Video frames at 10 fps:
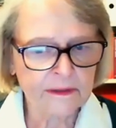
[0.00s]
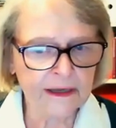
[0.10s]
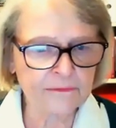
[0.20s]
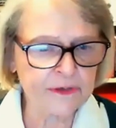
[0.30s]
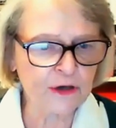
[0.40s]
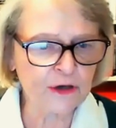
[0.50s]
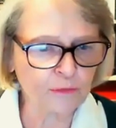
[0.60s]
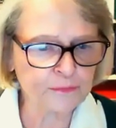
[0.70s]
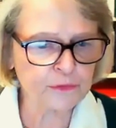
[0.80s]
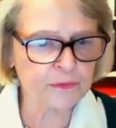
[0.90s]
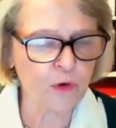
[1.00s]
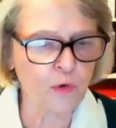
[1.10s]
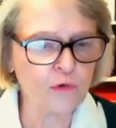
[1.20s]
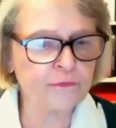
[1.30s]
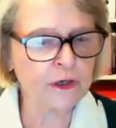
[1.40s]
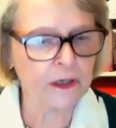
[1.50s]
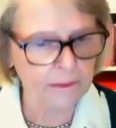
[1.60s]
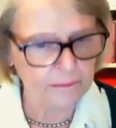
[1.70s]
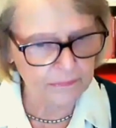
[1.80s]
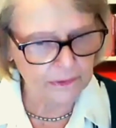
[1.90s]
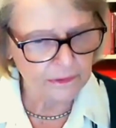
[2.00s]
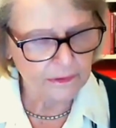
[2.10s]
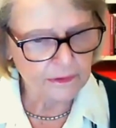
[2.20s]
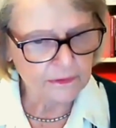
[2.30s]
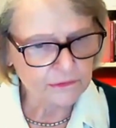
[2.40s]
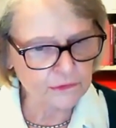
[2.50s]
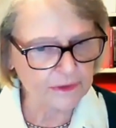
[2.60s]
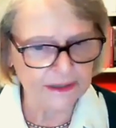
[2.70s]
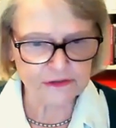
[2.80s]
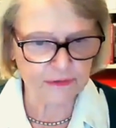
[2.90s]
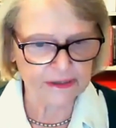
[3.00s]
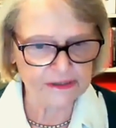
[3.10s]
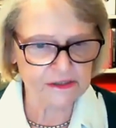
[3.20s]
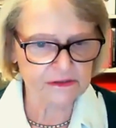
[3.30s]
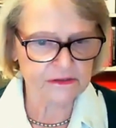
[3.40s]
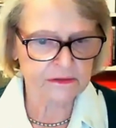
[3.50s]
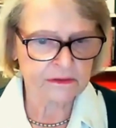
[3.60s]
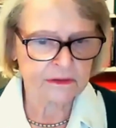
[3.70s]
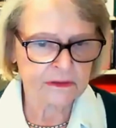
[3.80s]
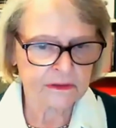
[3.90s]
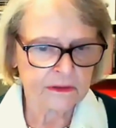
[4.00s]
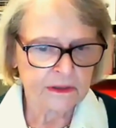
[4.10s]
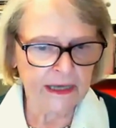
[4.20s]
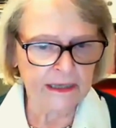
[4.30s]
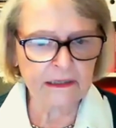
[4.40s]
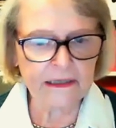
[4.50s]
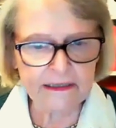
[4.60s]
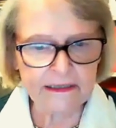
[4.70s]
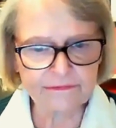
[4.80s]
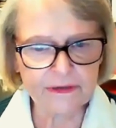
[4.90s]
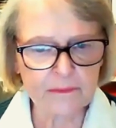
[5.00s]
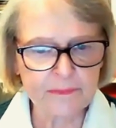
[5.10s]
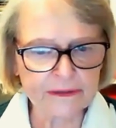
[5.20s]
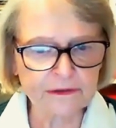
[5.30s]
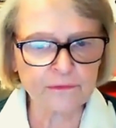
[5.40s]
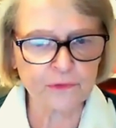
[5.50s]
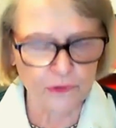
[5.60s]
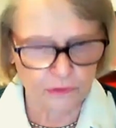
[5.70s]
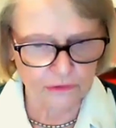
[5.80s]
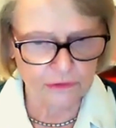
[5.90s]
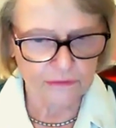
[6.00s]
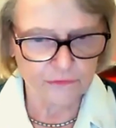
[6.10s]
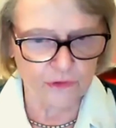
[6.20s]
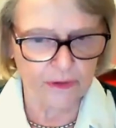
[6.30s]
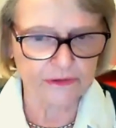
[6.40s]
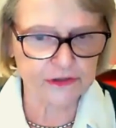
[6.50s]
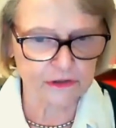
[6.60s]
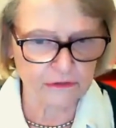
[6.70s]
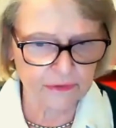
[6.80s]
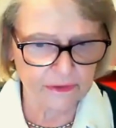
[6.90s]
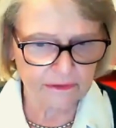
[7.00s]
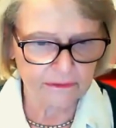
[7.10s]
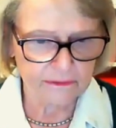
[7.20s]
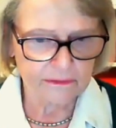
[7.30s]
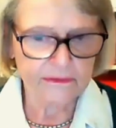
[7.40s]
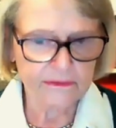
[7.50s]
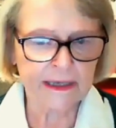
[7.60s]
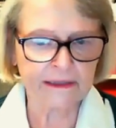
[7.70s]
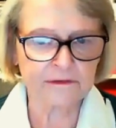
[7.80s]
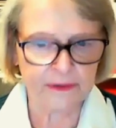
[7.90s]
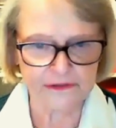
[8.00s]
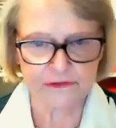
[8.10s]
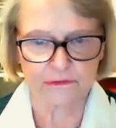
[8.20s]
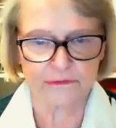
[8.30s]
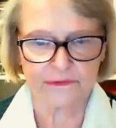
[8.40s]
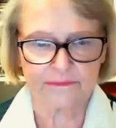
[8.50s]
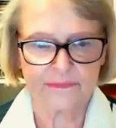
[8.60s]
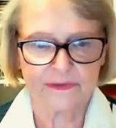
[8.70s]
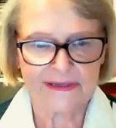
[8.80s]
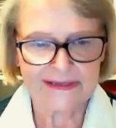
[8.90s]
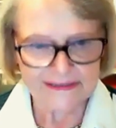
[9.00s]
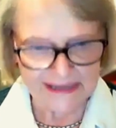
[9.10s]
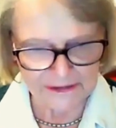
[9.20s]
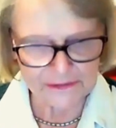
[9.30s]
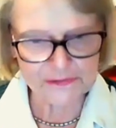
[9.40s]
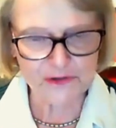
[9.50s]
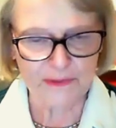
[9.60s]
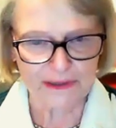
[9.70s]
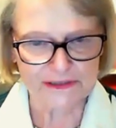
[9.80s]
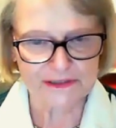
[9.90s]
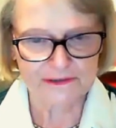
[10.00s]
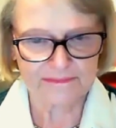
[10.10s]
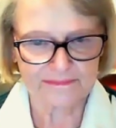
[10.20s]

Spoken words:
can we hope to overcome today's crisis and leave a better world for our children and grandchildren. Thank you so much.